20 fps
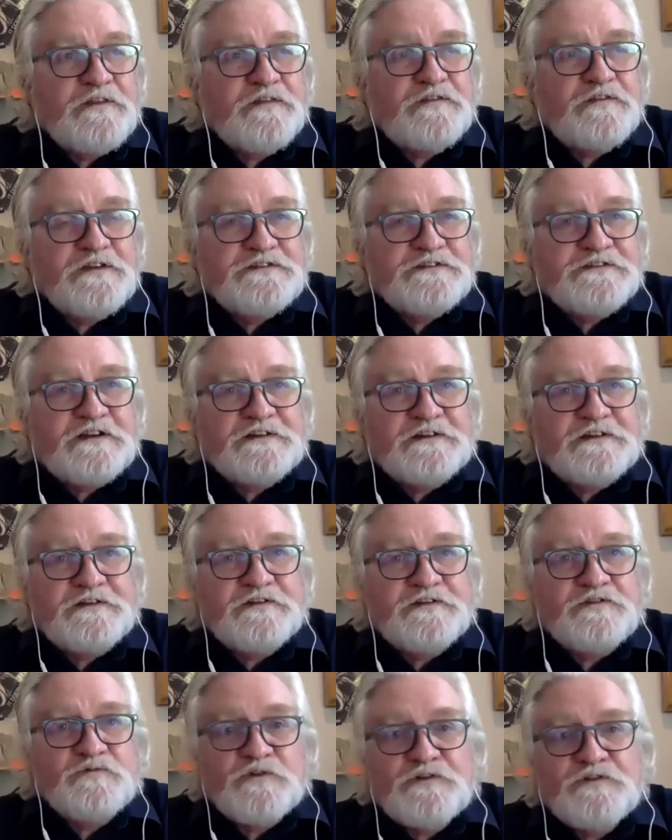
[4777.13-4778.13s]
the things I
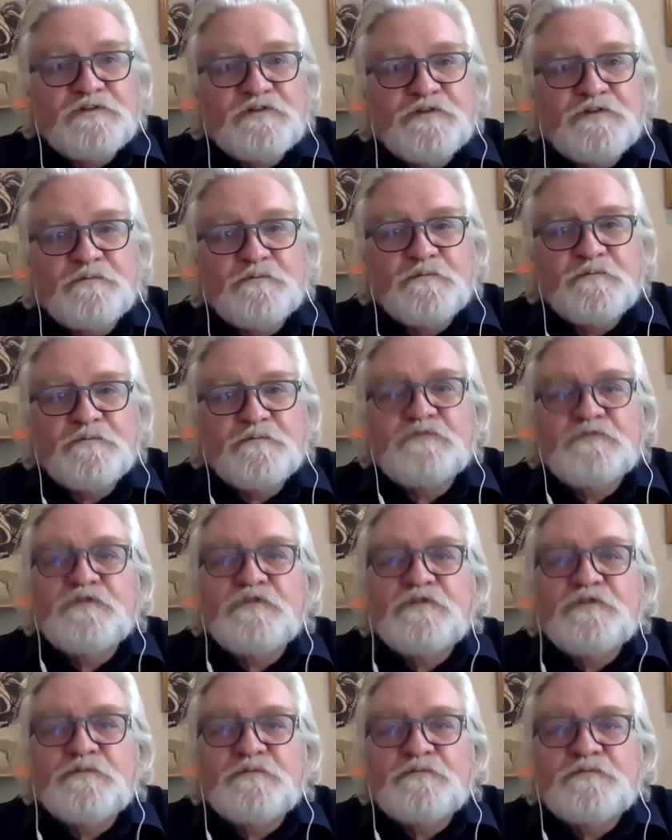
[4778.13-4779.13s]
didn't want to,
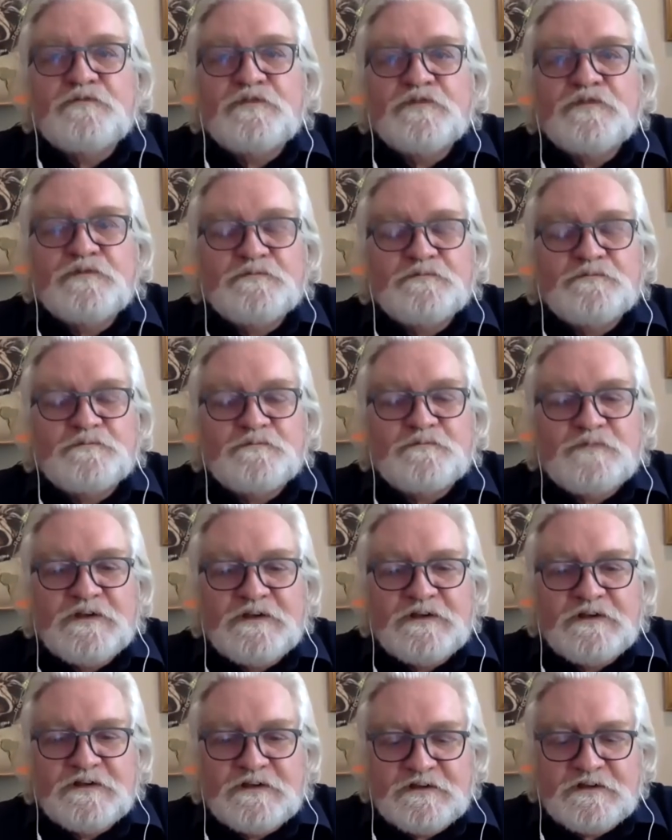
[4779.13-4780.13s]
to, to
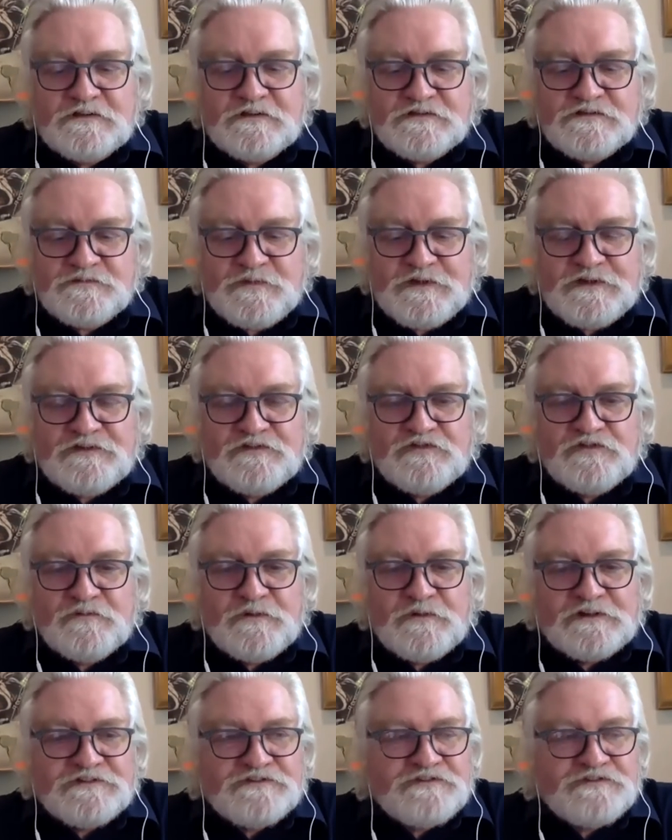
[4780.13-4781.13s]
uh, spend too
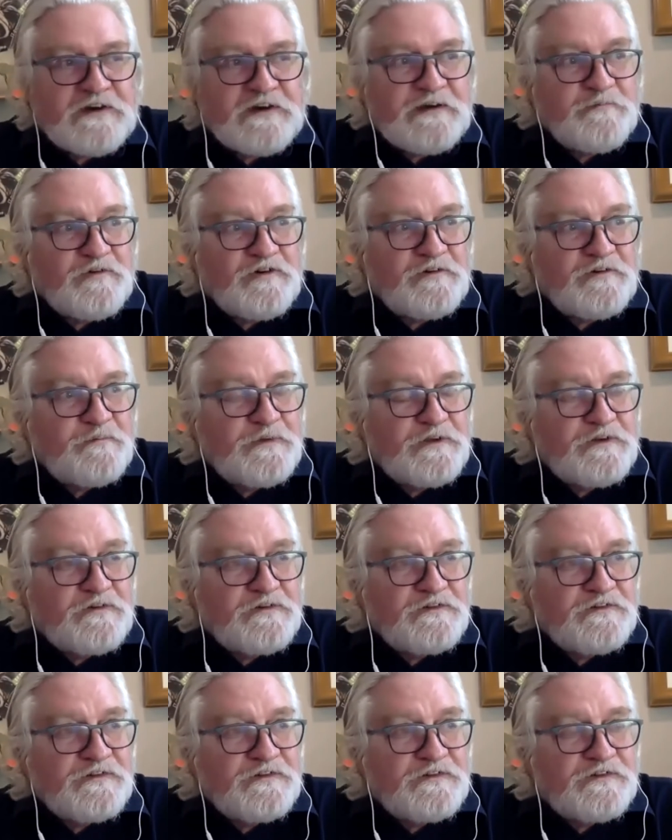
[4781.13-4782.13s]
much time on
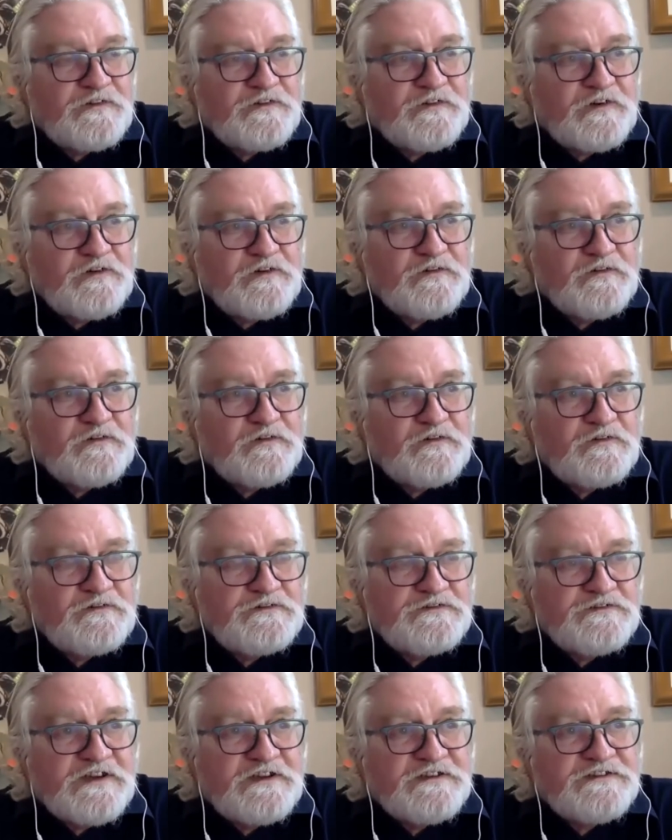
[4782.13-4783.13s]
because it's an old
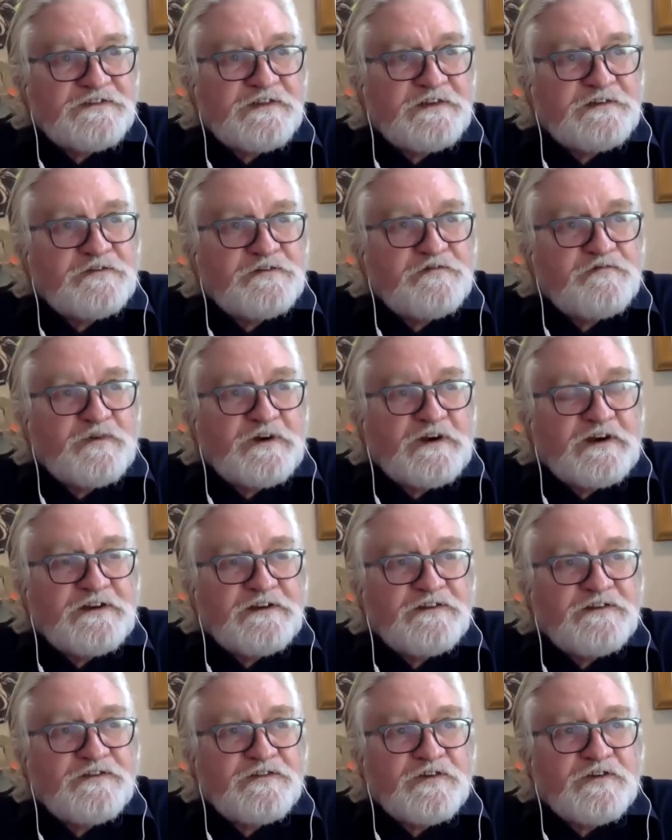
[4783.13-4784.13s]
chestnut of
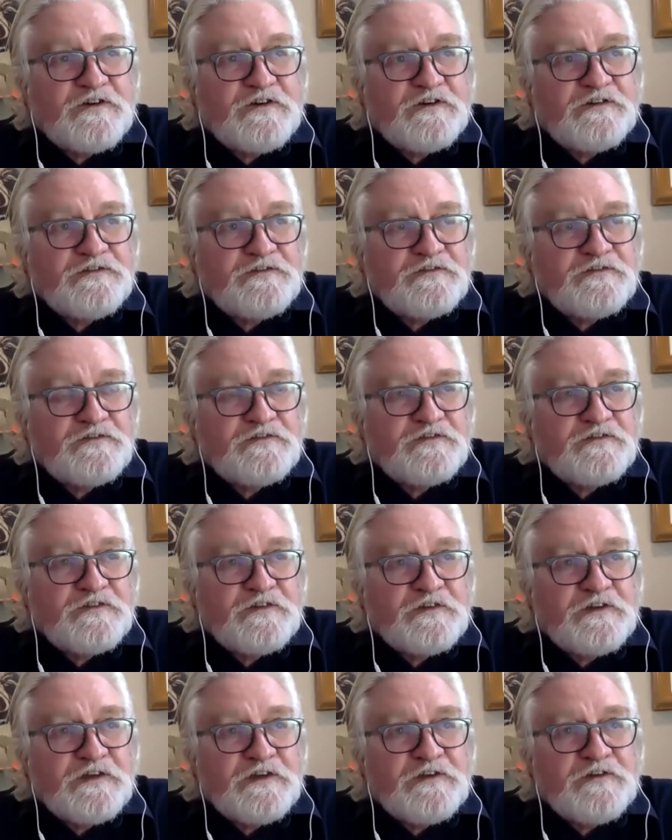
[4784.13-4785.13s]
mine is the cost to
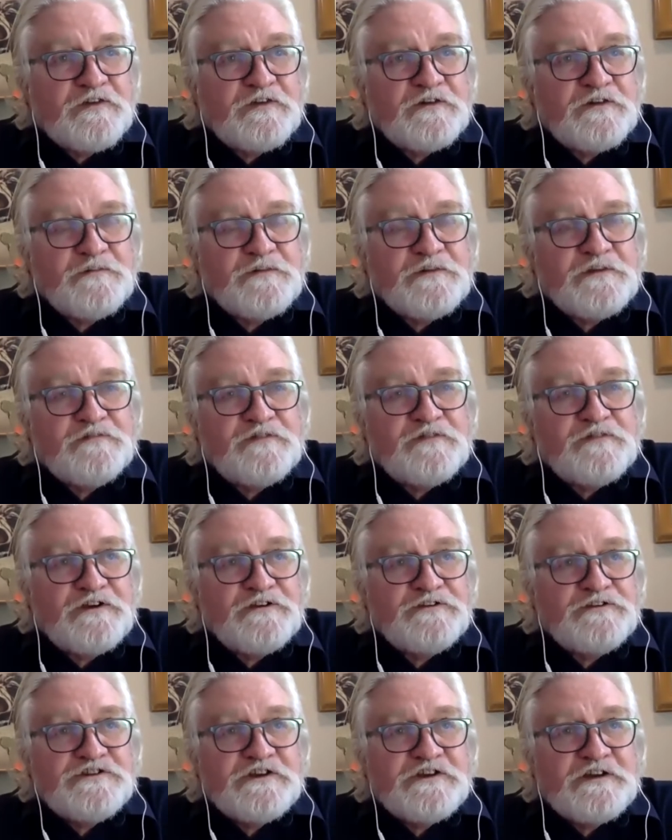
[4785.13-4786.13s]
the economy of
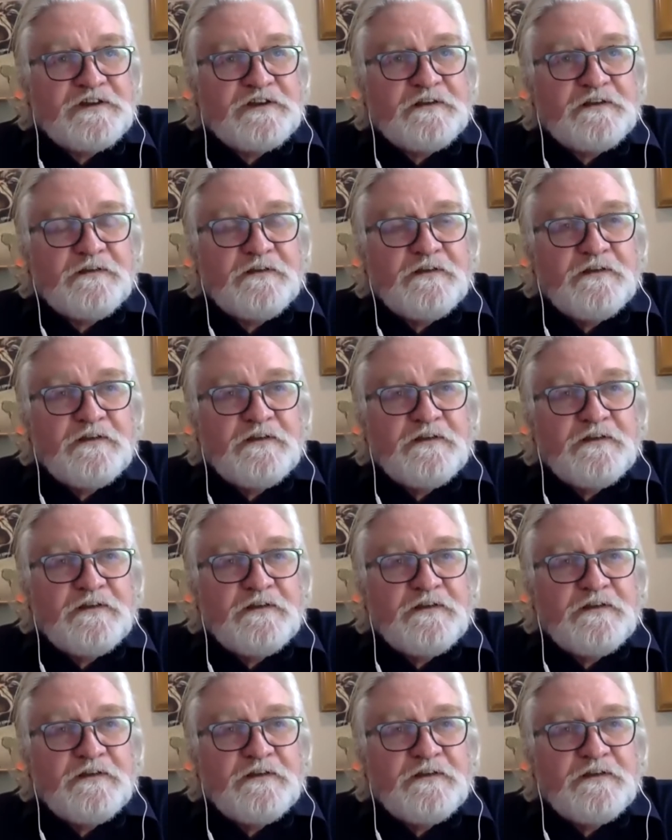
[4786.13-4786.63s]
load shedding.